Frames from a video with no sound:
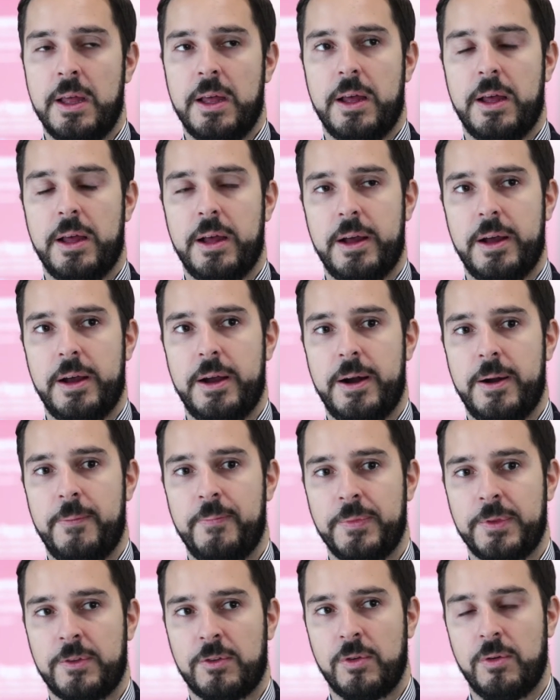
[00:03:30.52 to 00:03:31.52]

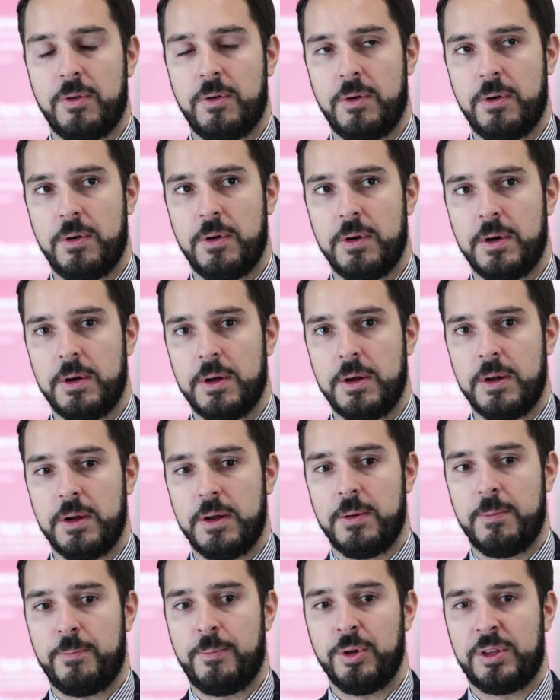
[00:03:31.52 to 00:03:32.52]
Um, so
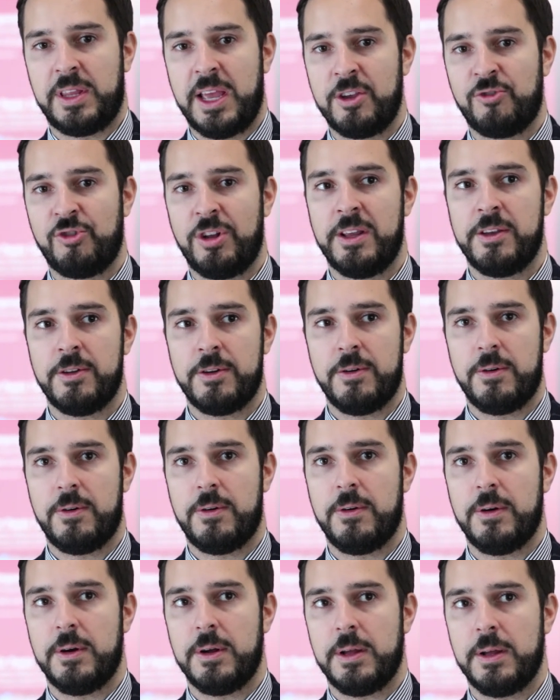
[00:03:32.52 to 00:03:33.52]
uh, potentially, you
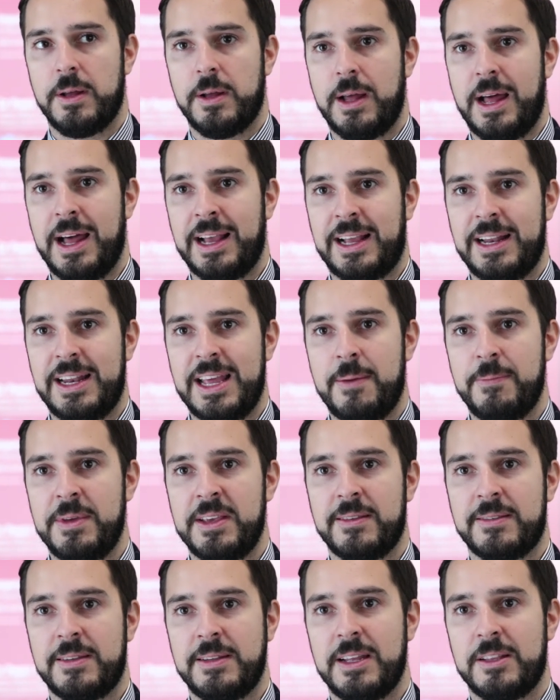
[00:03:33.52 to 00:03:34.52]
know, uh,
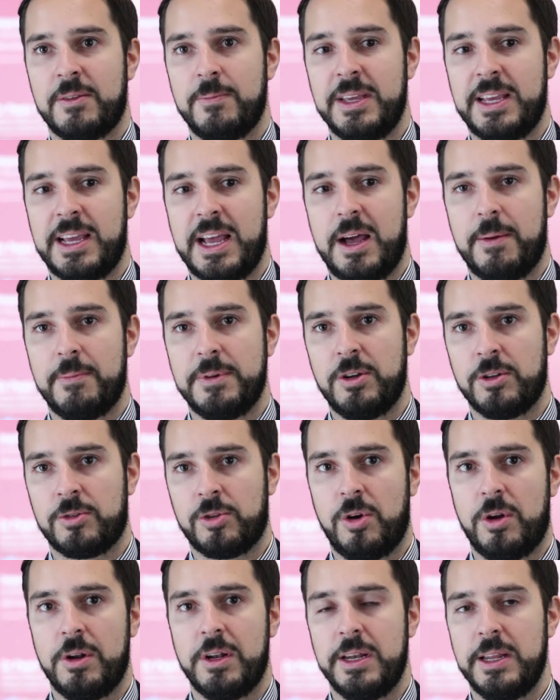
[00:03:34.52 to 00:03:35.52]
academics that become
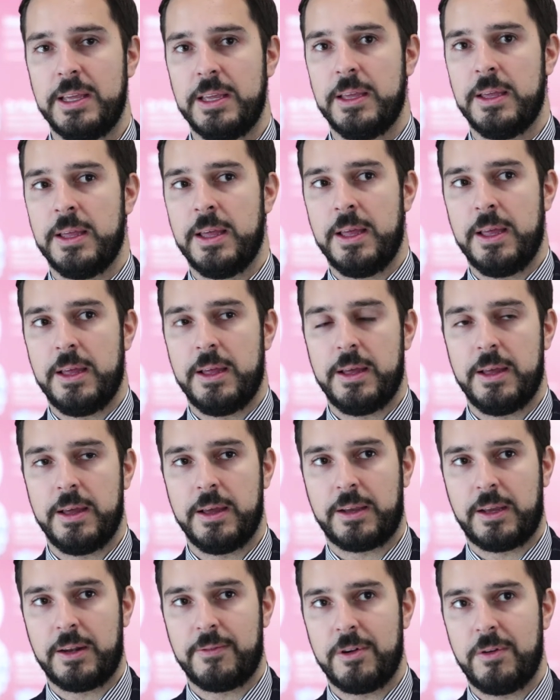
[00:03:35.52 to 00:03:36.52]
not only
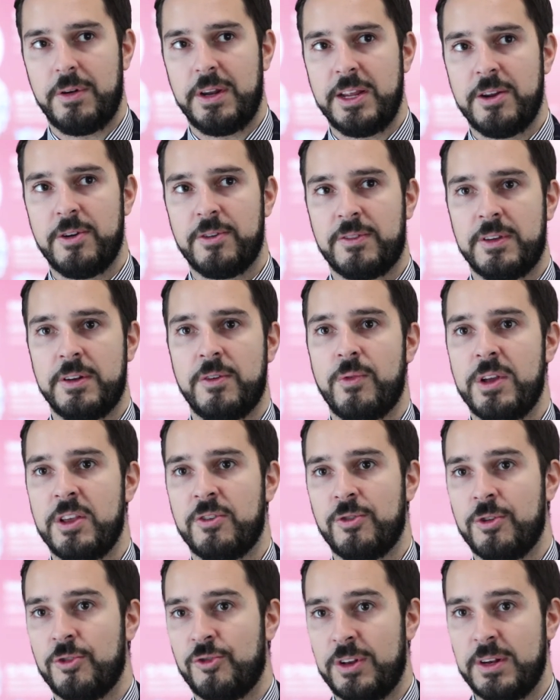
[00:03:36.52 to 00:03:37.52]
kind of, you know, leaders in
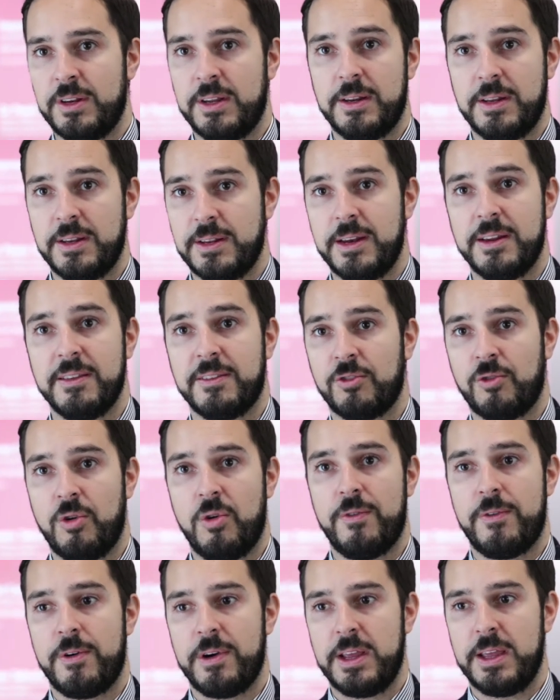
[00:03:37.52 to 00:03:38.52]
research and in the
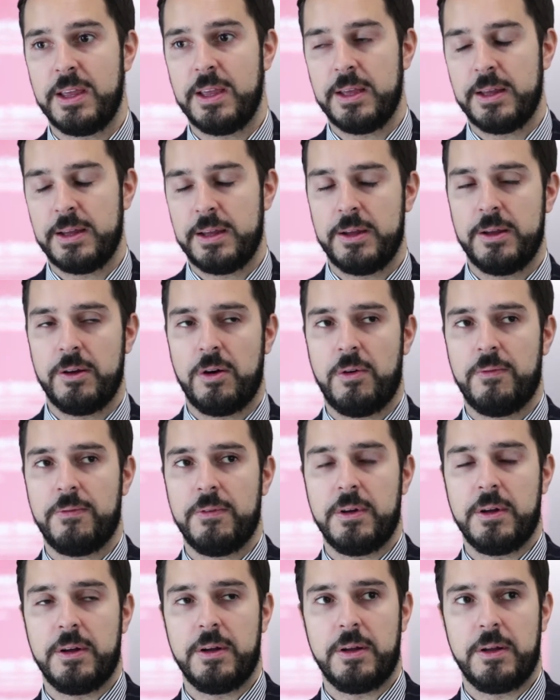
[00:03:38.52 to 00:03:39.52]
discovery of
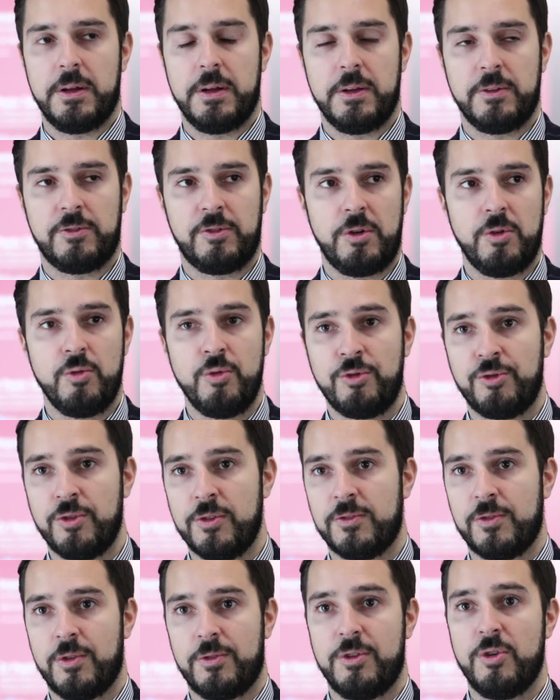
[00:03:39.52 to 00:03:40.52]

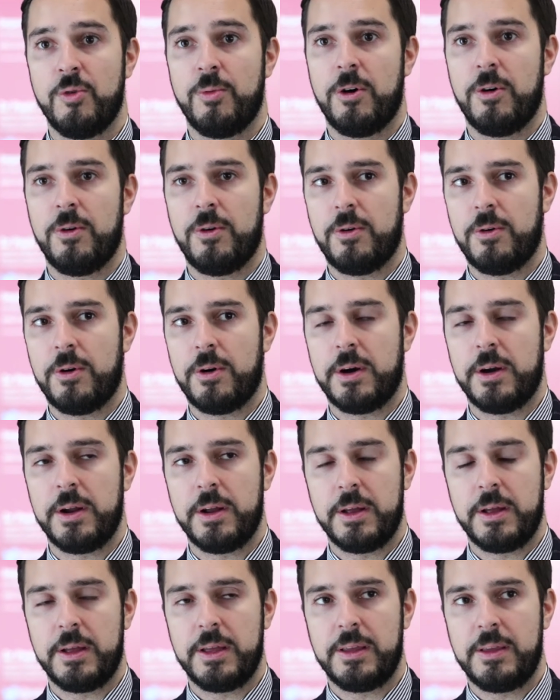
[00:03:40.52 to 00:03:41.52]
solutions or new or, or
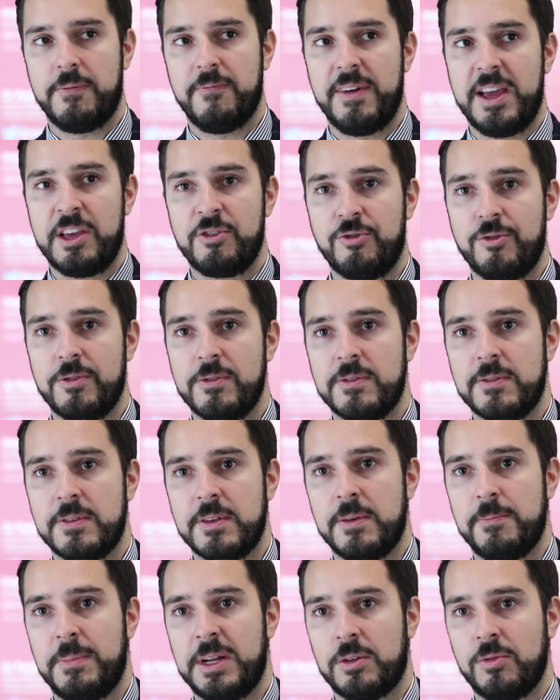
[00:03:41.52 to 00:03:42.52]
inventions,
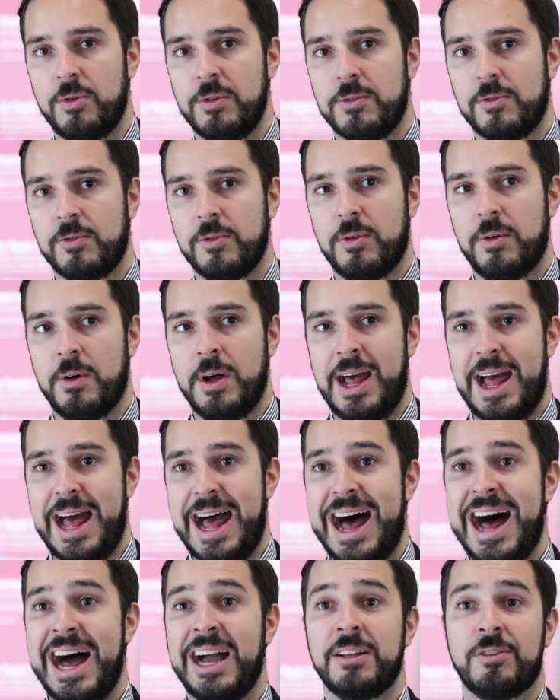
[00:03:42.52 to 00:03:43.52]
but also
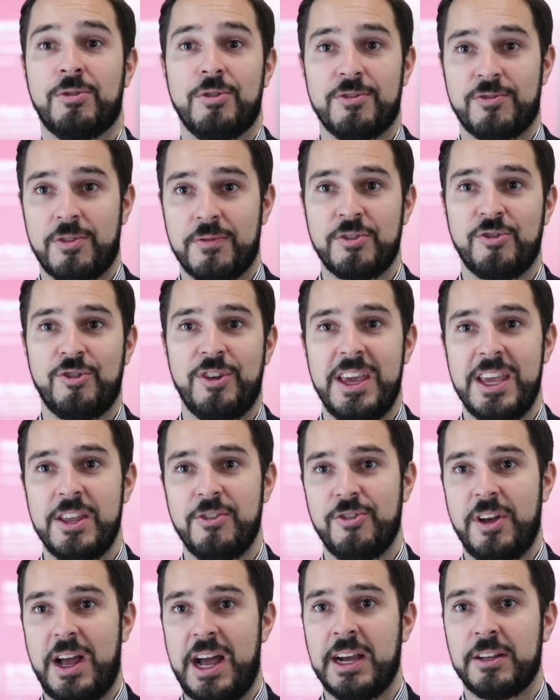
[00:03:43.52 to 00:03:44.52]
actors of
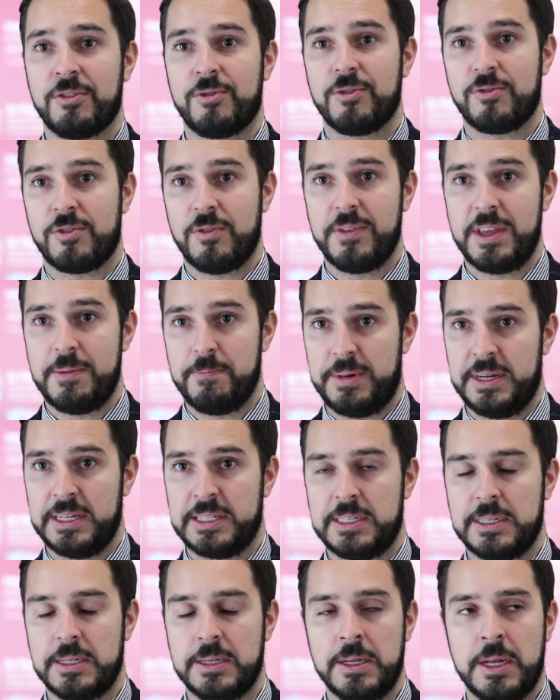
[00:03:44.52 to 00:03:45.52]
change, actors of
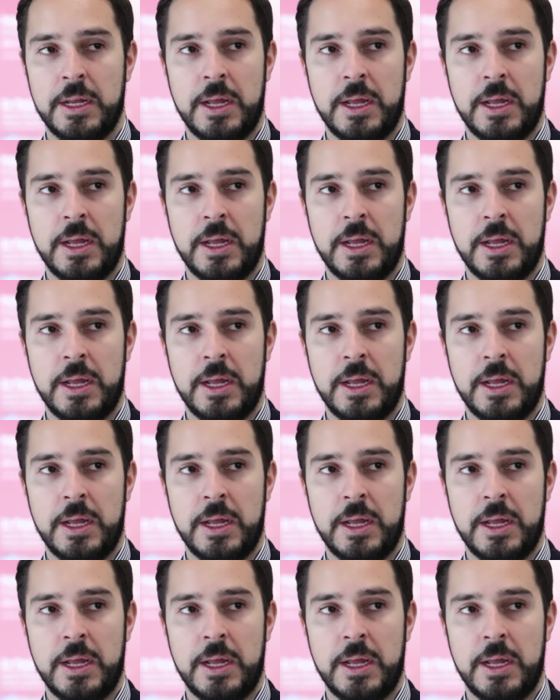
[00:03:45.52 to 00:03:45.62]
impact.